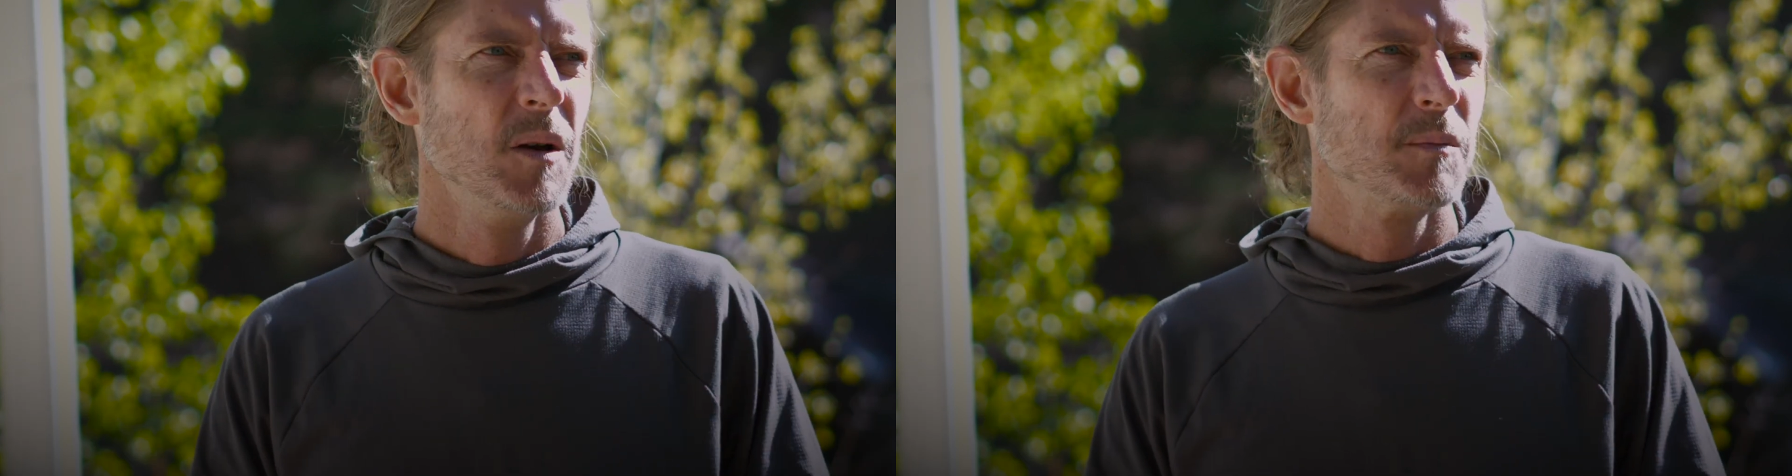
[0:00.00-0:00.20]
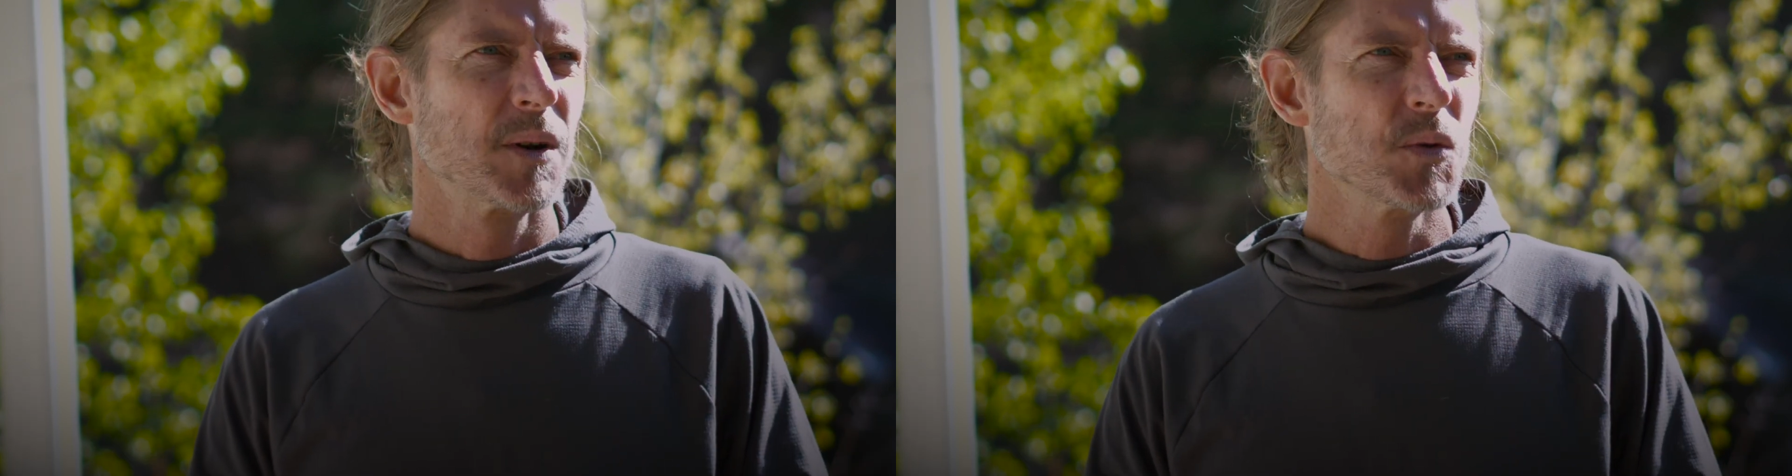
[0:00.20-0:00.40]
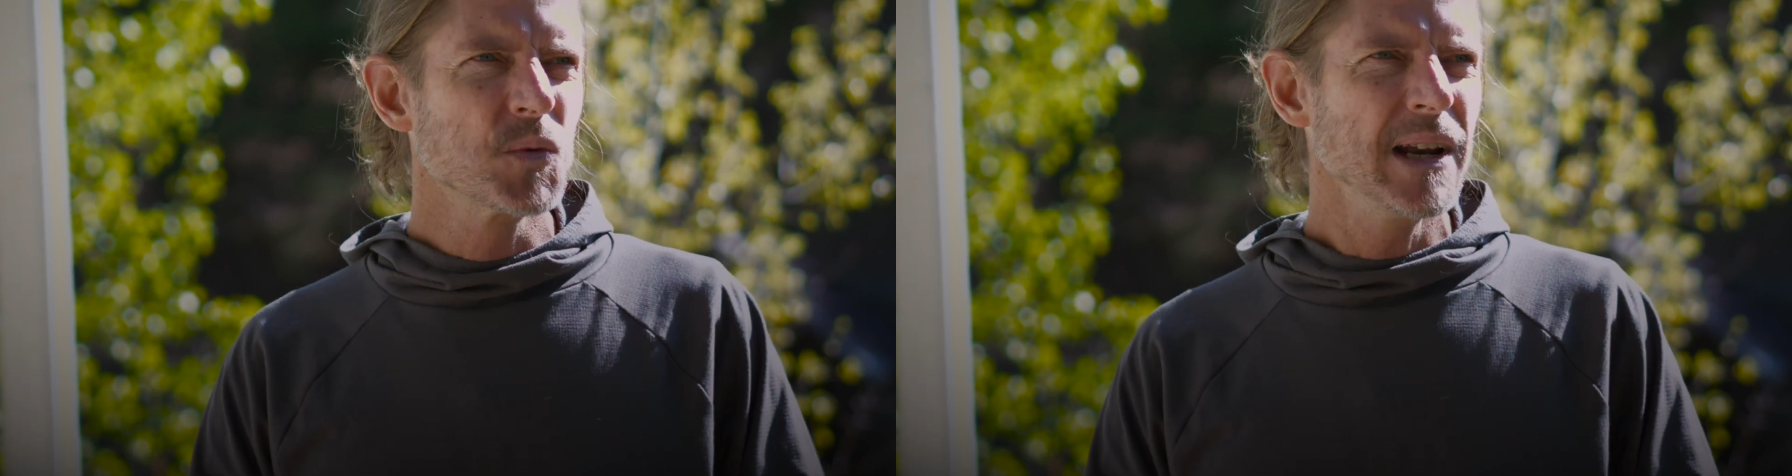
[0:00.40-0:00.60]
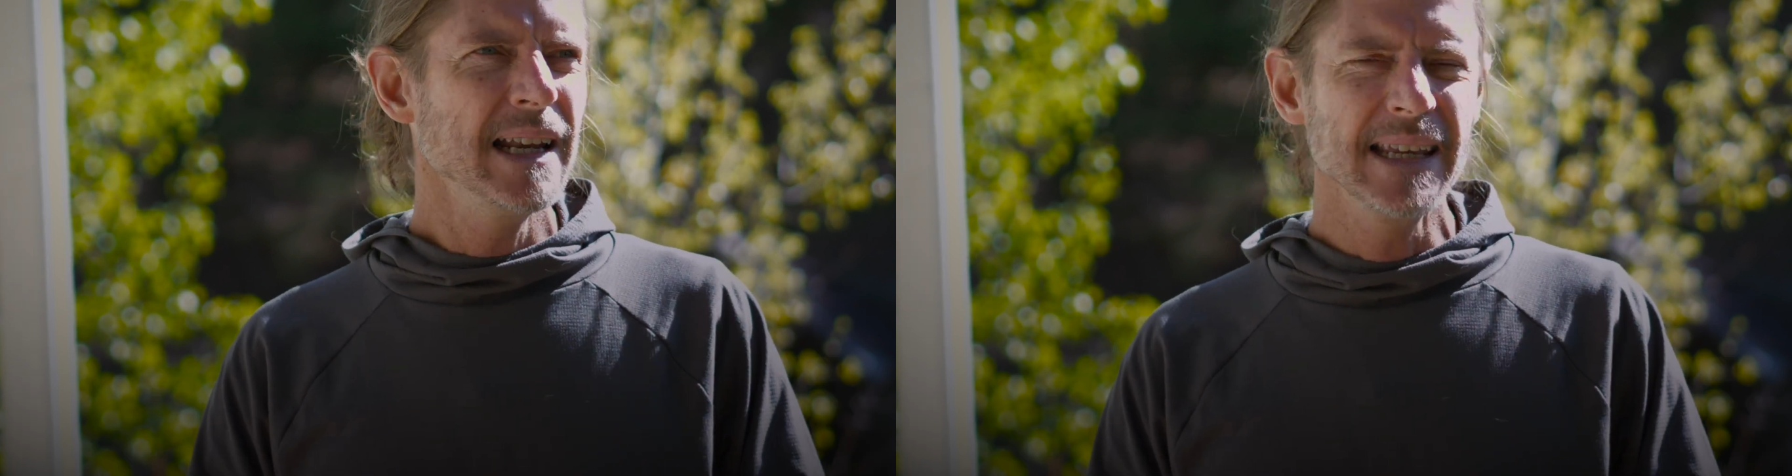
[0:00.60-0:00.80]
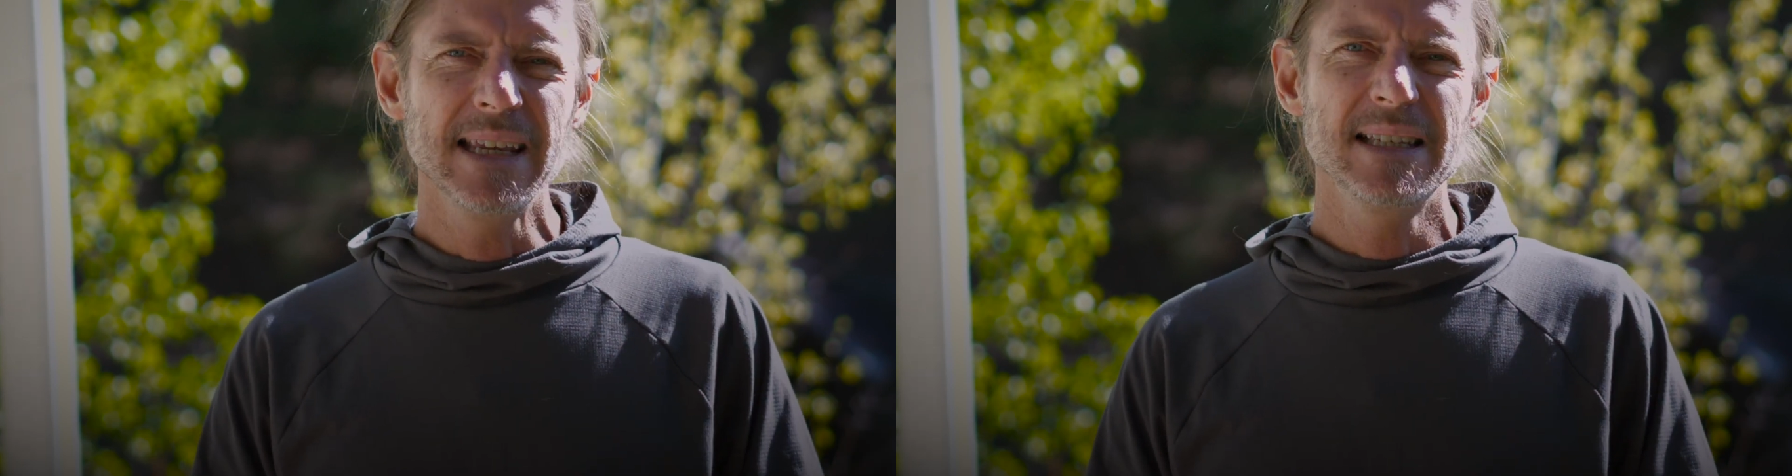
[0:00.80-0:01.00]
But a really
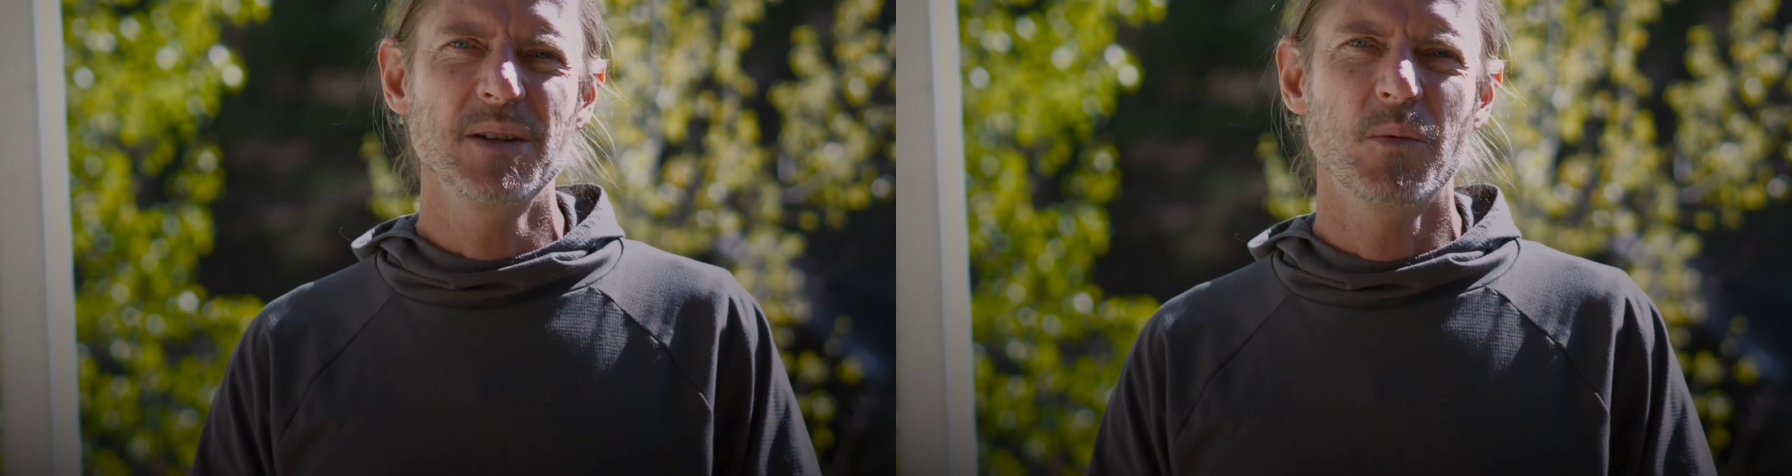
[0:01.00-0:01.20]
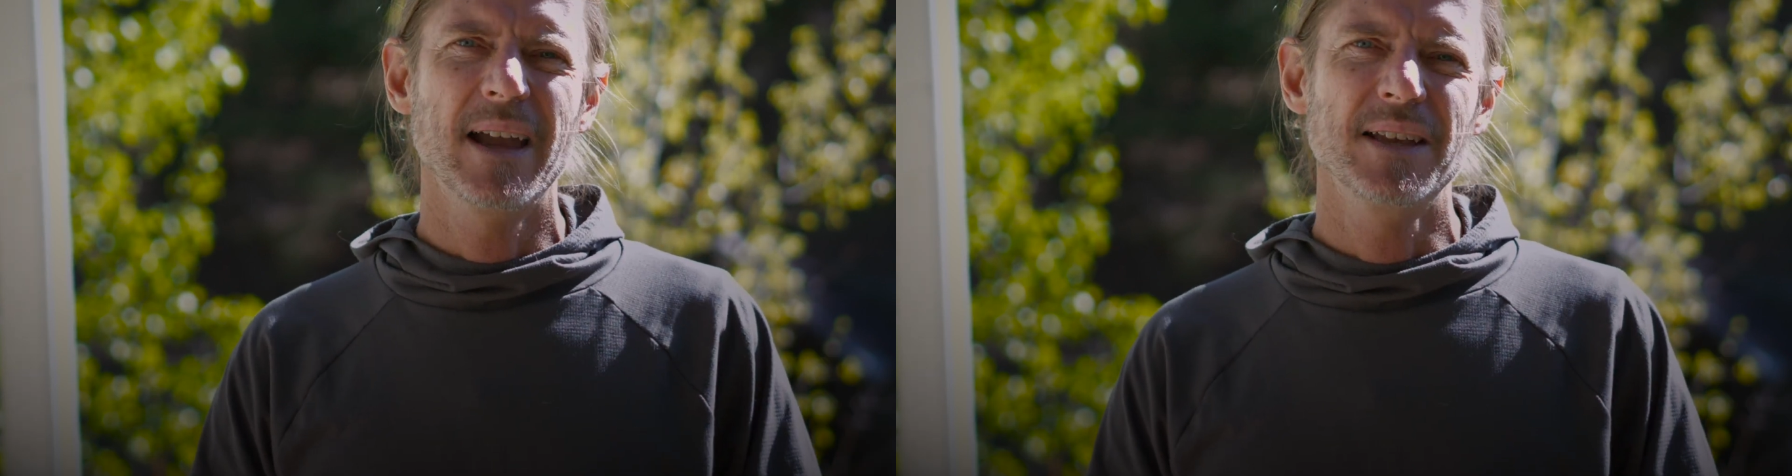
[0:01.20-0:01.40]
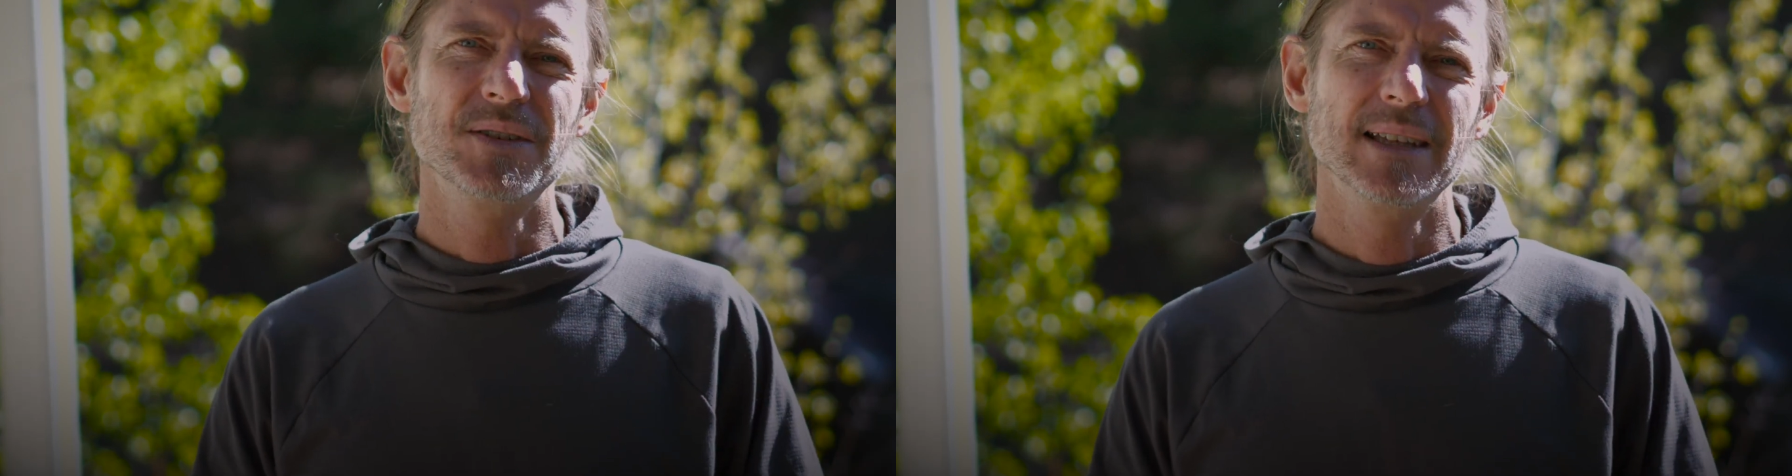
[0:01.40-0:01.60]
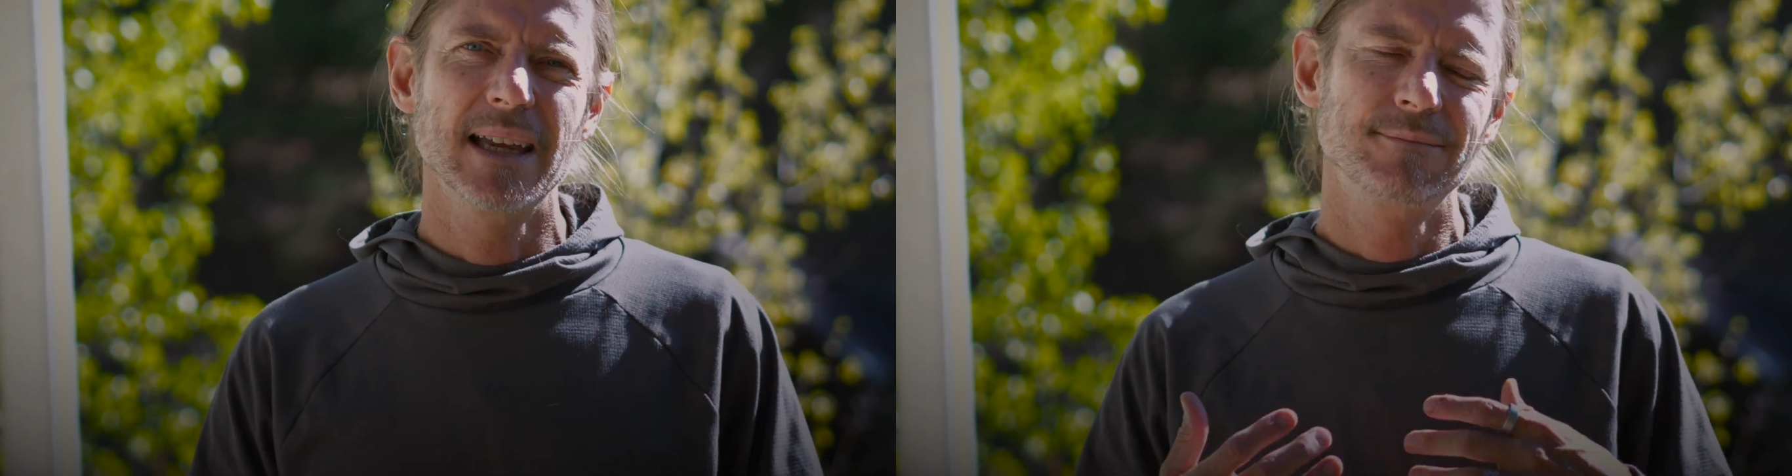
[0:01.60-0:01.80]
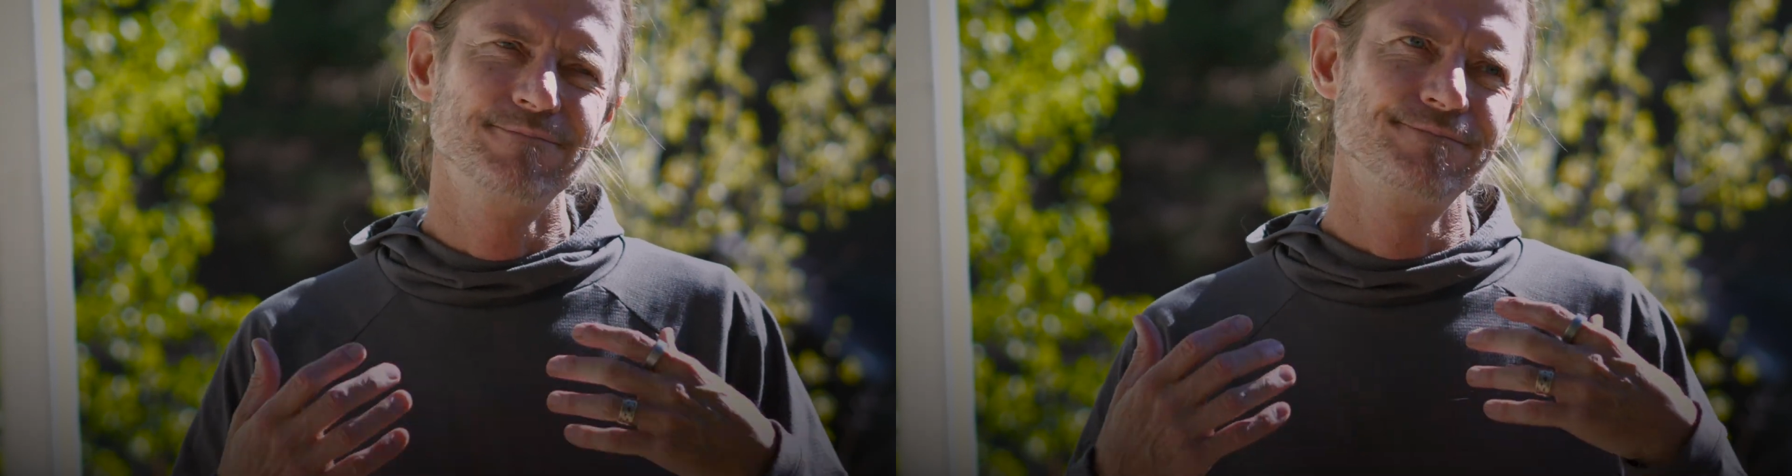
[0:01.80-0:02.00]
easy way to get